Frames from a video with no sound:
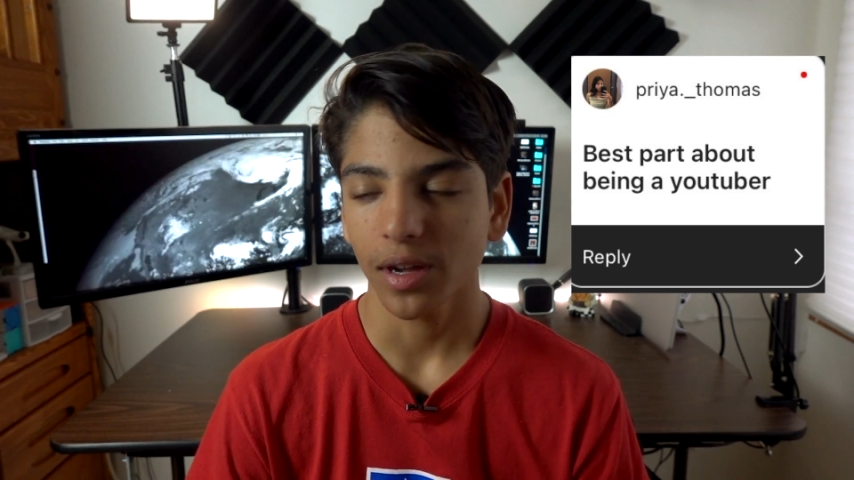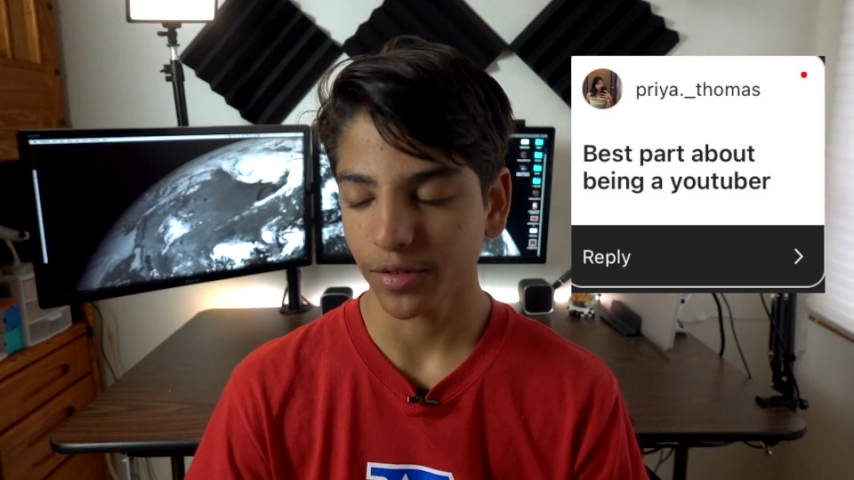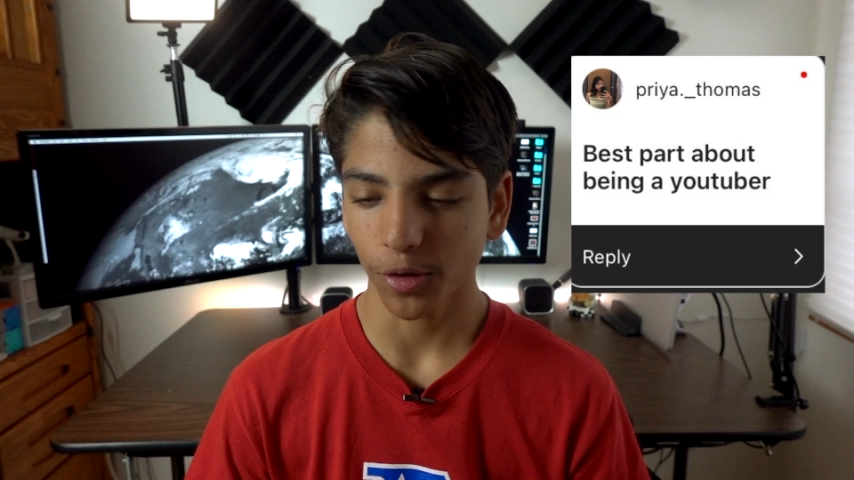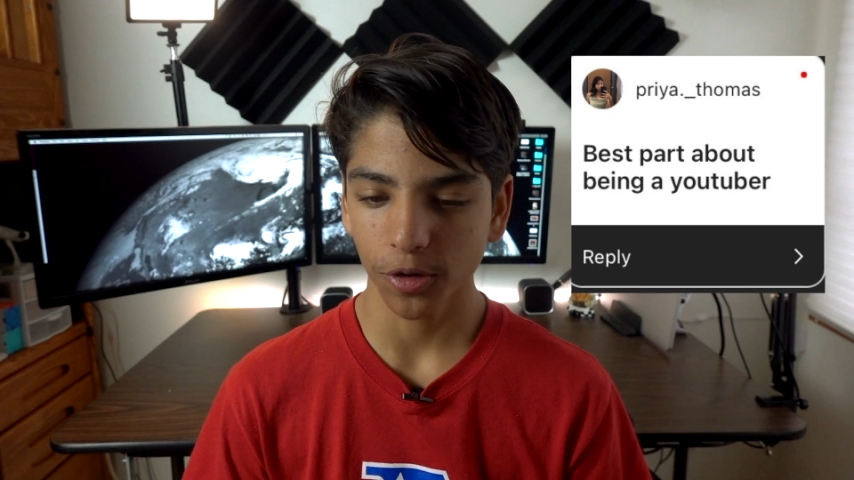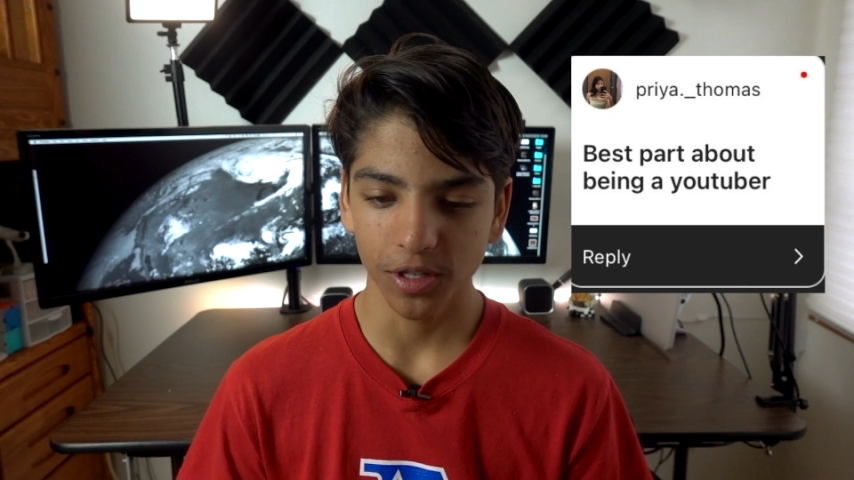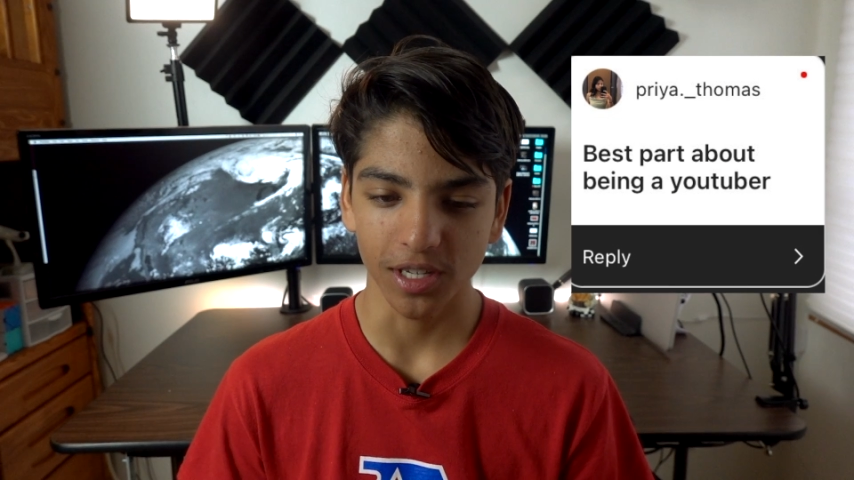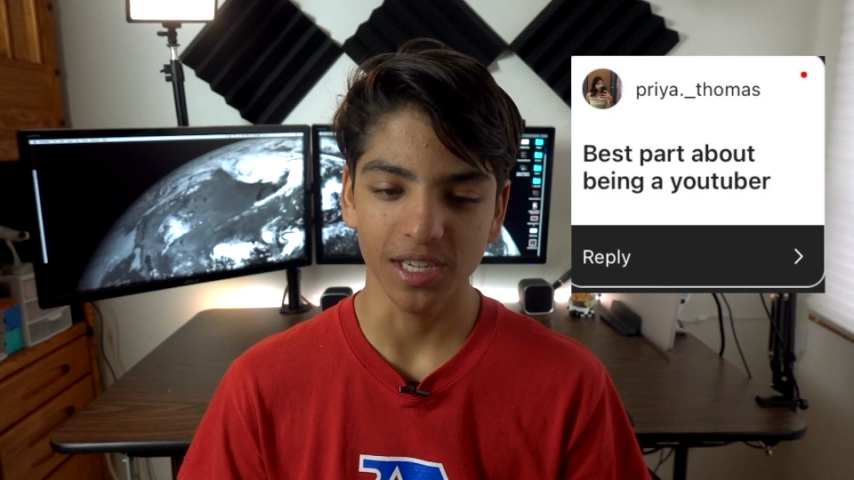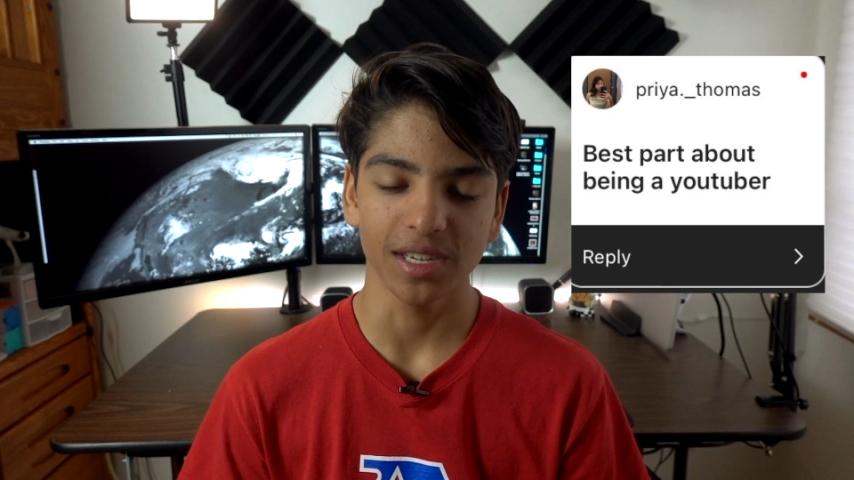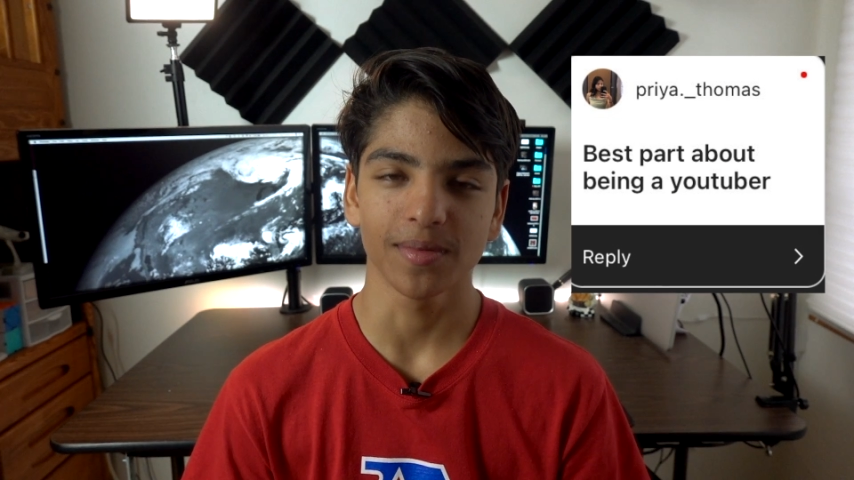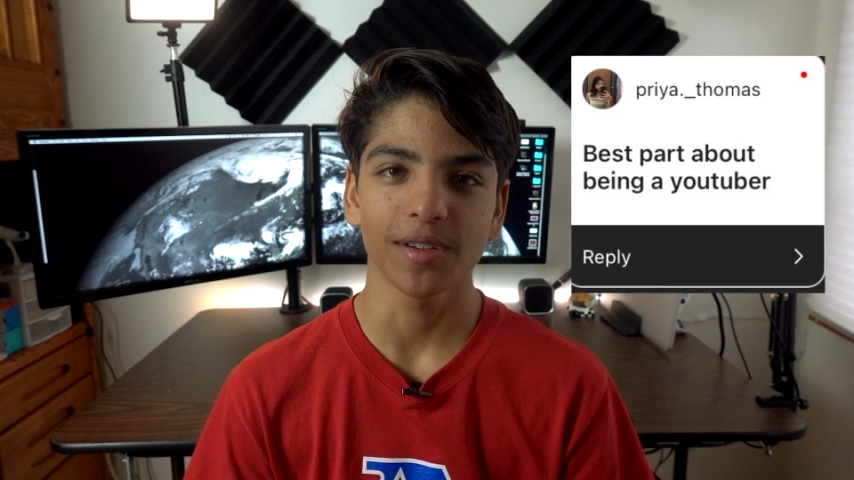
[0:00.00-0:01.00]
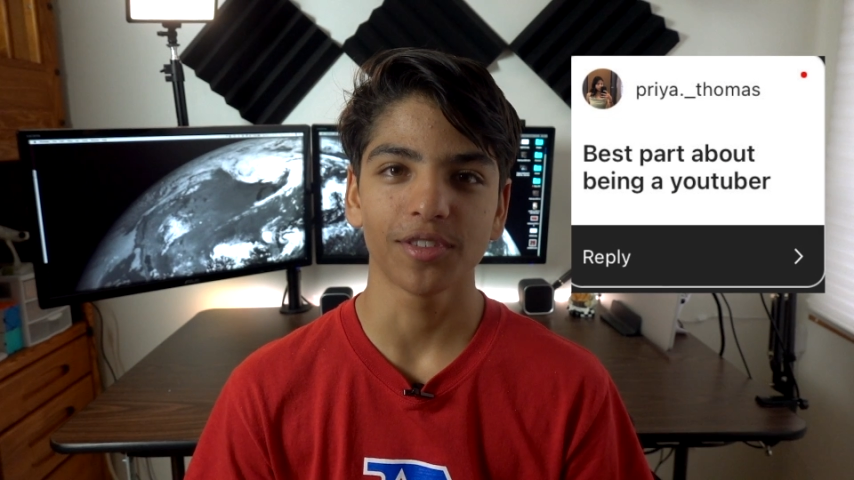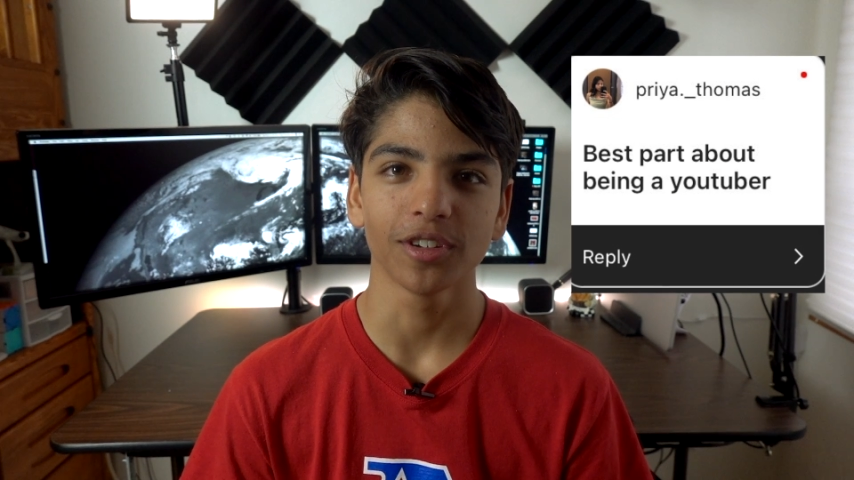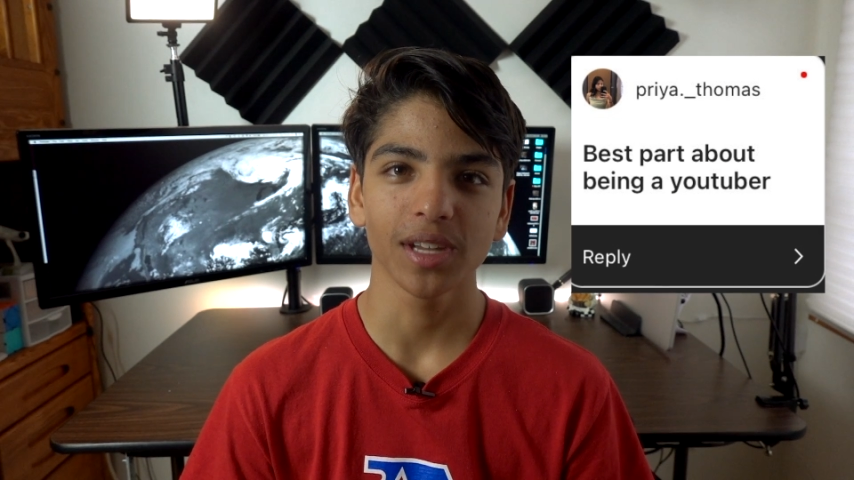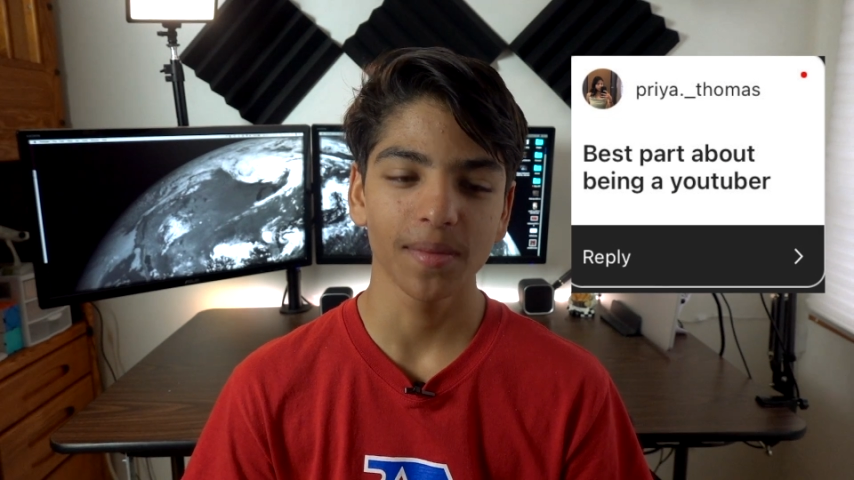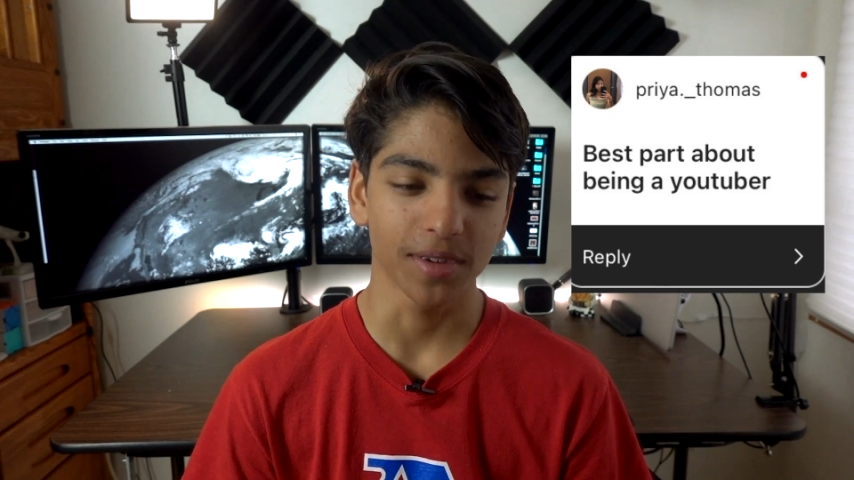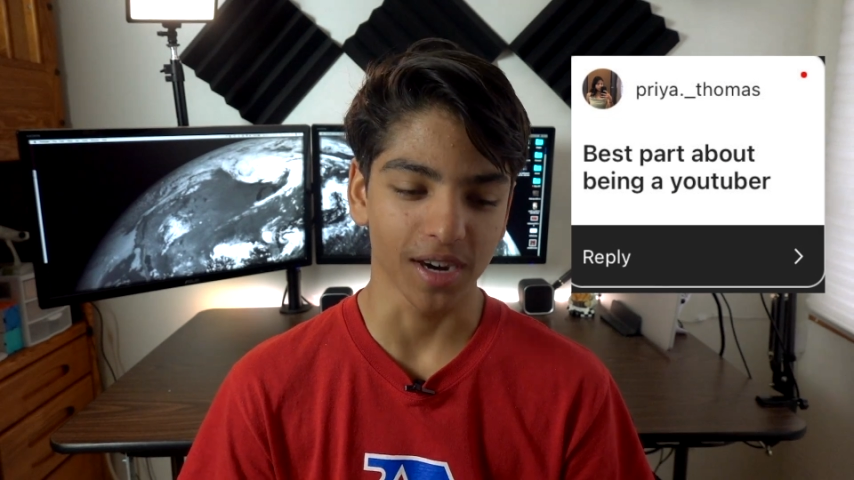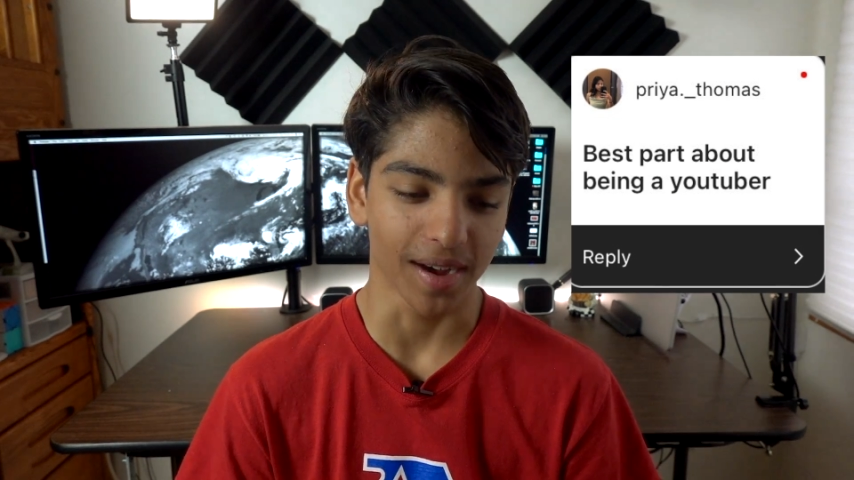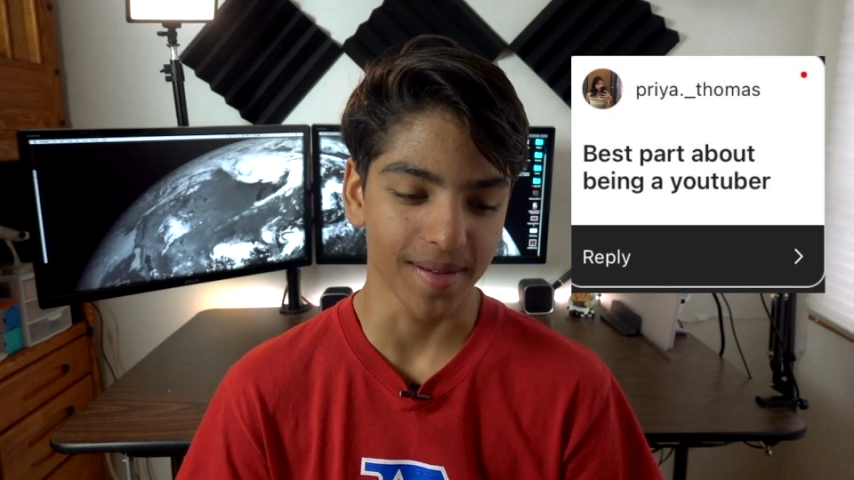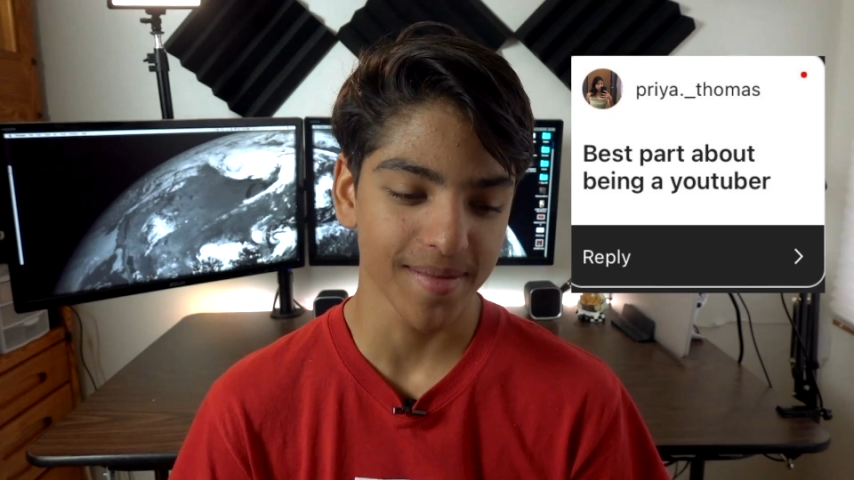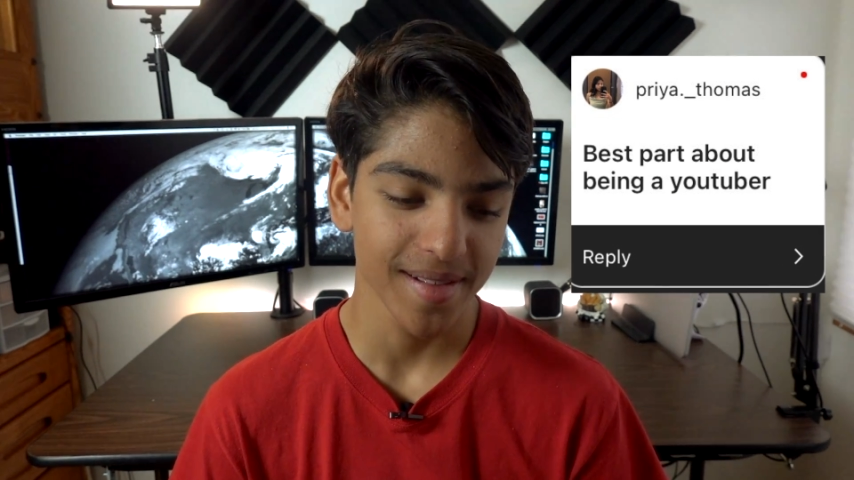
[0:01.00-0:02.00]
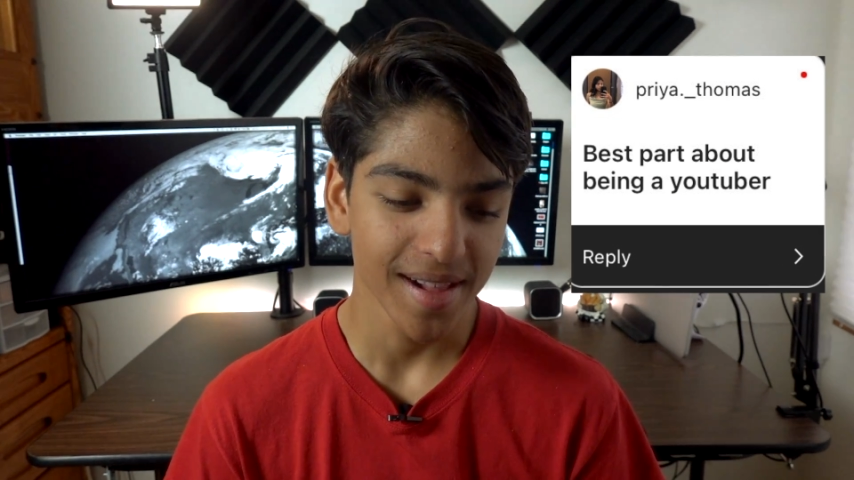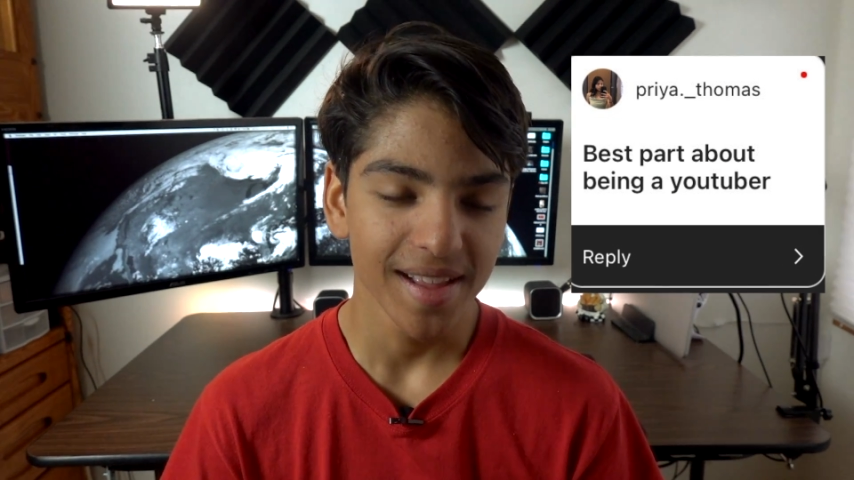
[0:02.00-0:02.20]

Of course, this isn't my full-time job,